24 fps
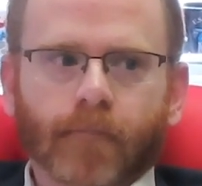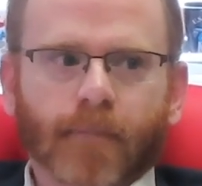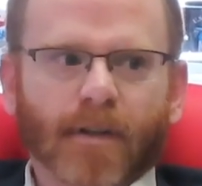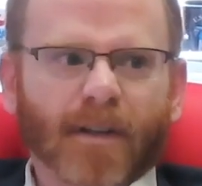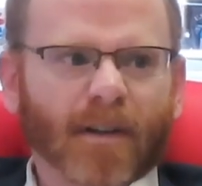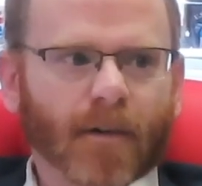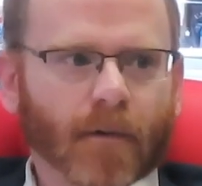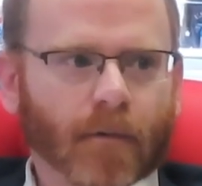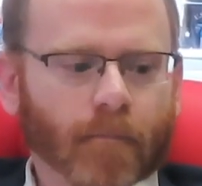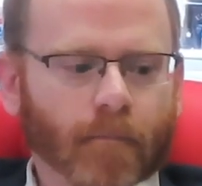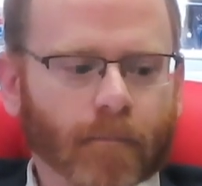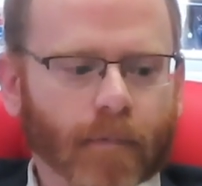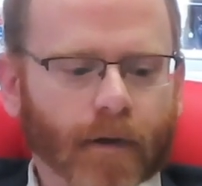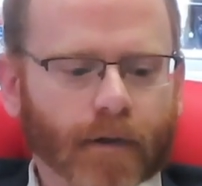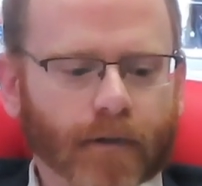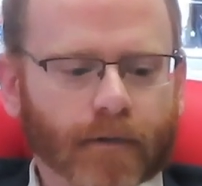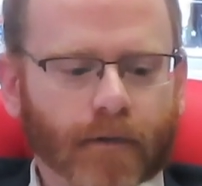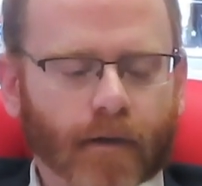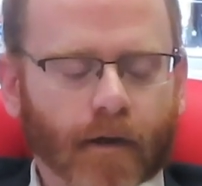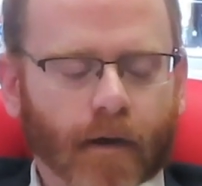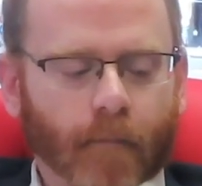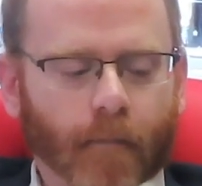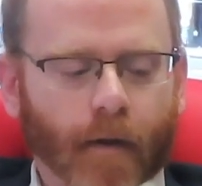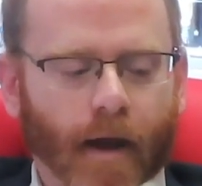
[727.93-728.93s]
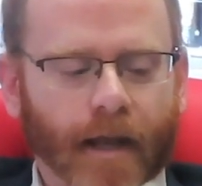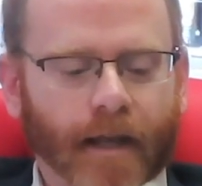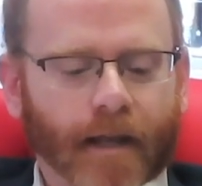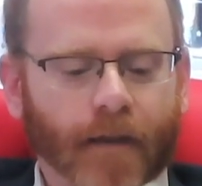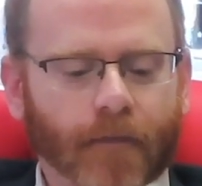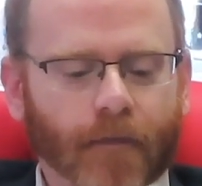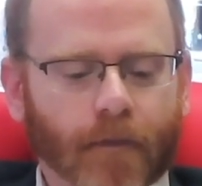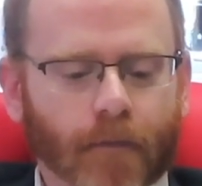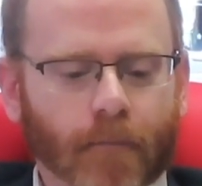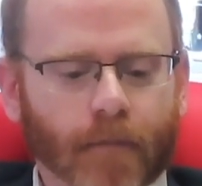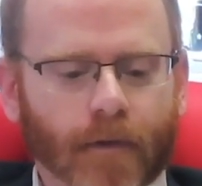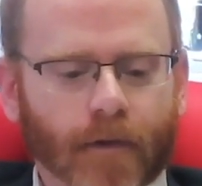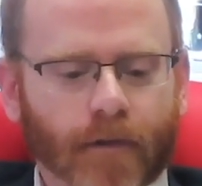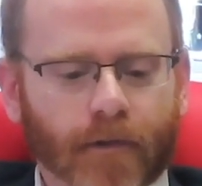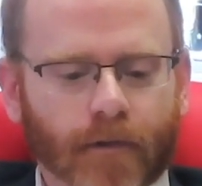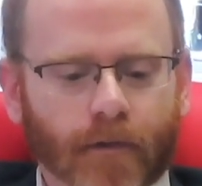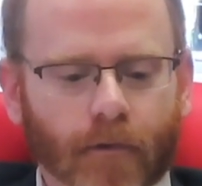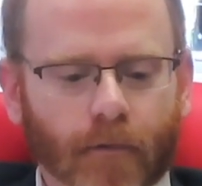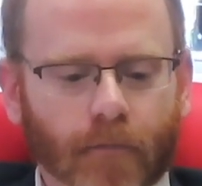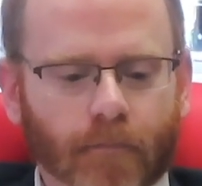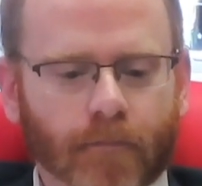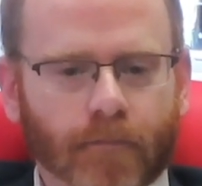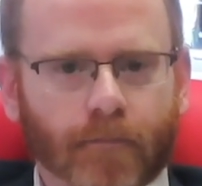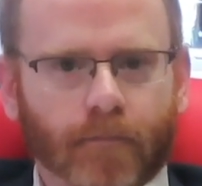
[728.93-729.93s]
you know, but I get them to, you
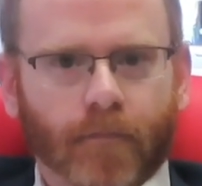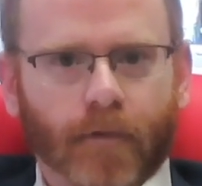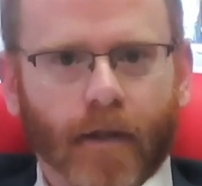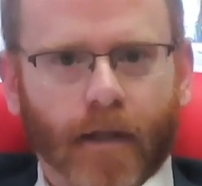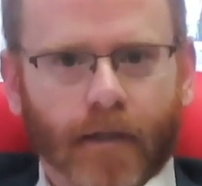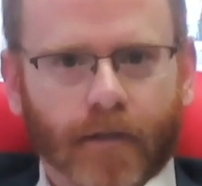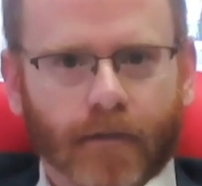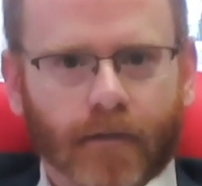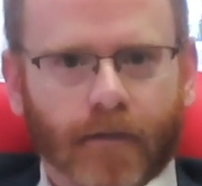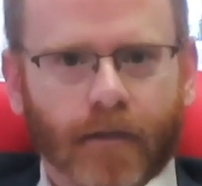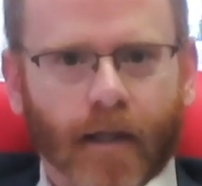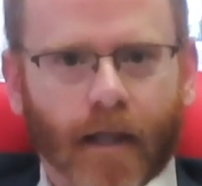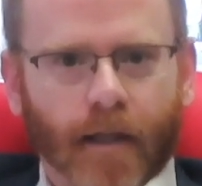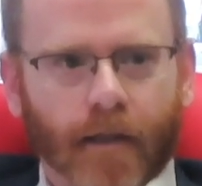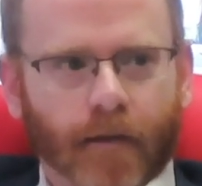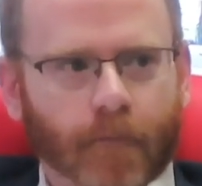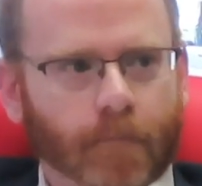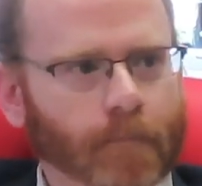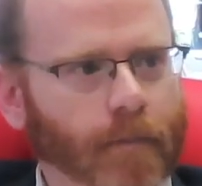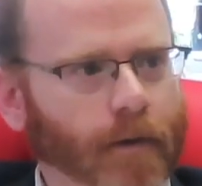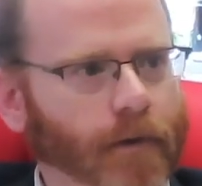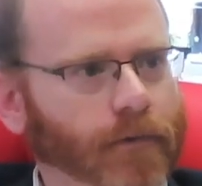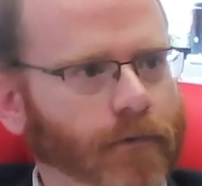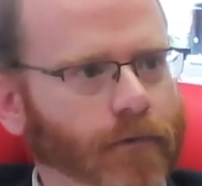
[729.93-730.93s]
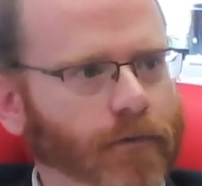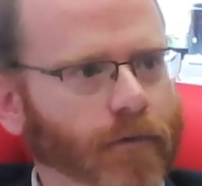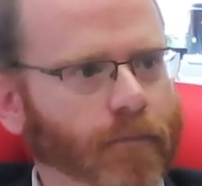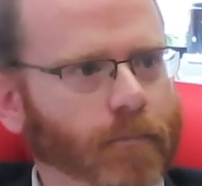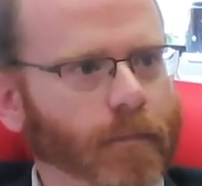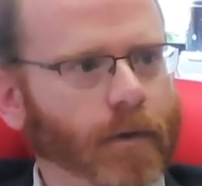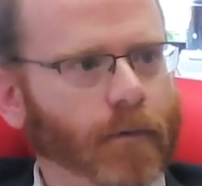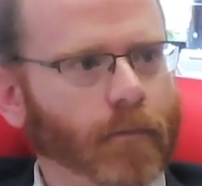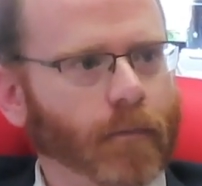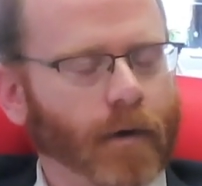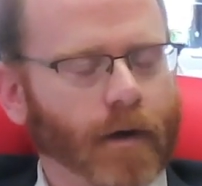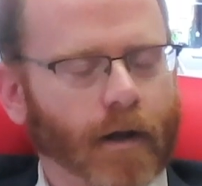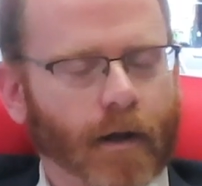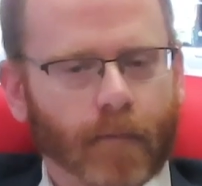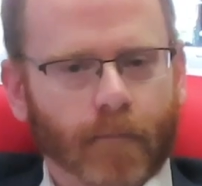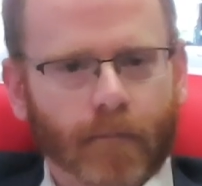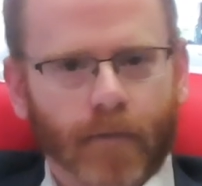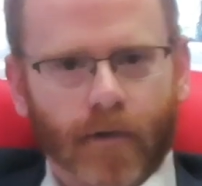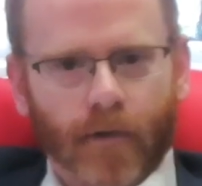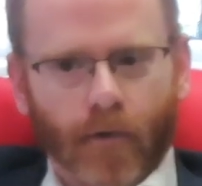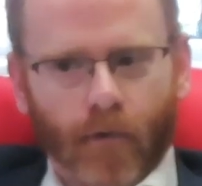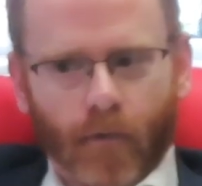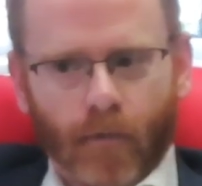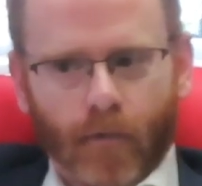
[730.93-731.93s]
know, like take pictures of me when I'm,
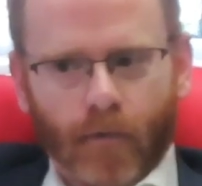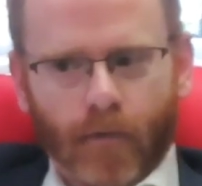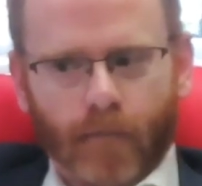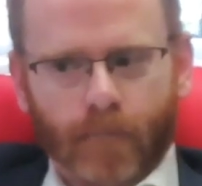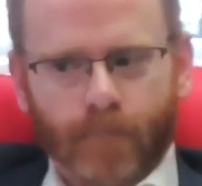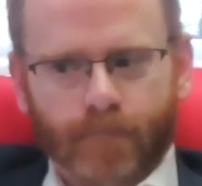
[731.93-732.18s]
you know,